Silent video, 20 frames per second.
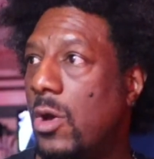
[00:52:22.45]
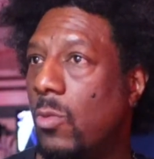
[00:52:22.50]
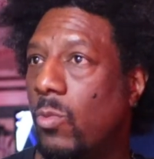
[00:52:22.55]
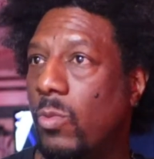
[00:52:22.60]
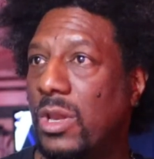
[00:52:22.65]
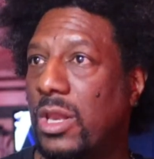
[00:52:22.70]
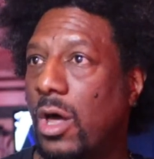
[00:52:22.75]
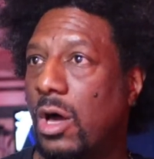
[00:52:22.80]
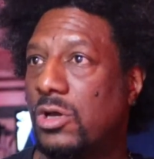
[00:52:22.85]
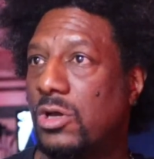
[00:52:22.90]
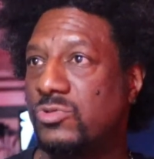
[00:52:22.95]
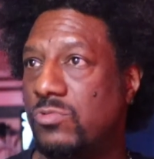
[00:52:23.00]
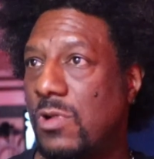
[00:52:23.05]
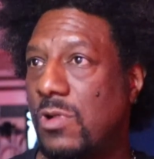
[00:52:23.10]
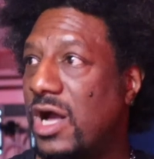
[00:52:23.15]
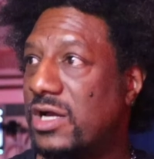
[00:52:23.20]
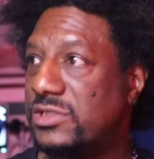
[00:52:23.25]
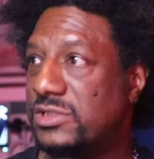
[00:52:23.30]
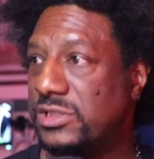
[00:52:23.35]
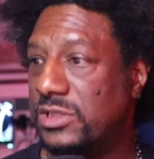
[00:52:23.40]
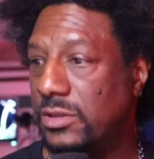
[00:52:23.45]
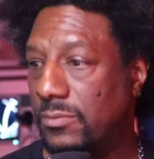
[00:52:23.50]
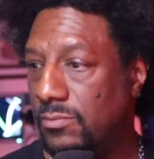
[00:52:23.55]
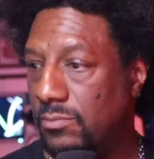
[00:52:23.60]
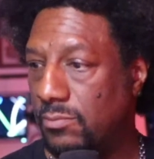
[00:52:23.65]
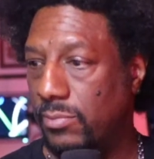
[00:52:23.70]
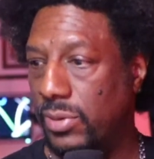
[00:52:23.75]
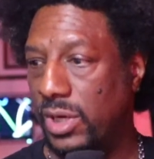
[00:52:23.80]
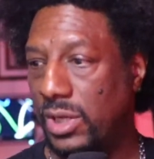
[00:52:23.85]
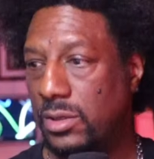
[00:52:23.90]
We lost Roxie,
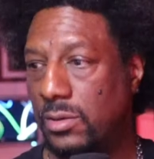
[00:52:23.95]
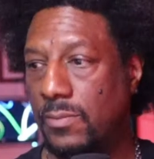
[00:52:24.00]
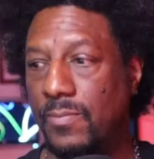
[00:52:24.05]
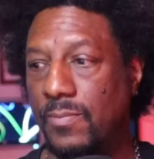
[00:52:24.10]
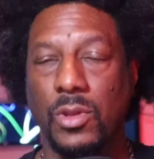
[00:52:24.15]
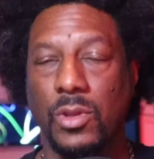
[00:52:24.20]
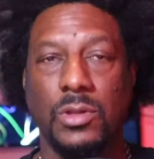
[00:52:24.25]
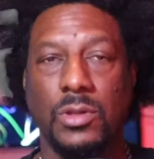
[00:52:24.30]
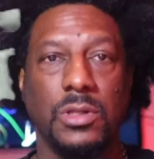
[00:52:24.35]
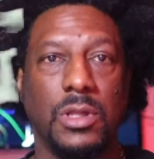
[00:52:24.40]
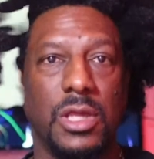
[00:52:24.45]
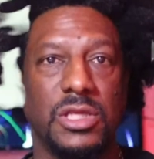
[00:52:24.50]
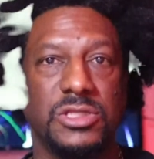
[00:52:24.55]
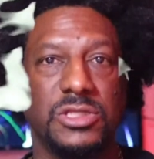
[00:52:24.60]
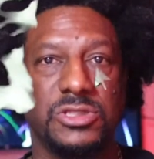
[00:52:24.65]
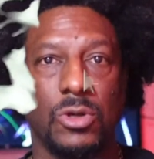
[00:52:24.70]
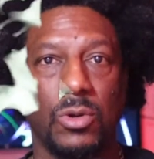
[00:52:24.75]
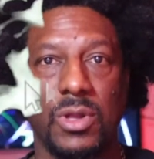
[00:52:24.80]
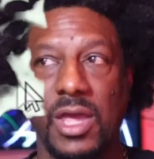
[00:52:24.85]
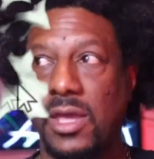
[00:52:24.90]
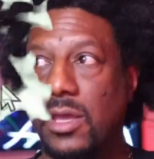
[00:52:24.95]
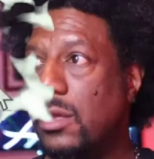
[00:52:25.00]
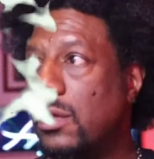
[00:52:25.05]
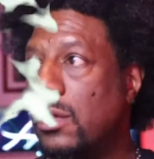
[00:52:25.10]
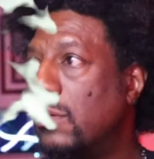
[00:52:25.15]
but it's okay.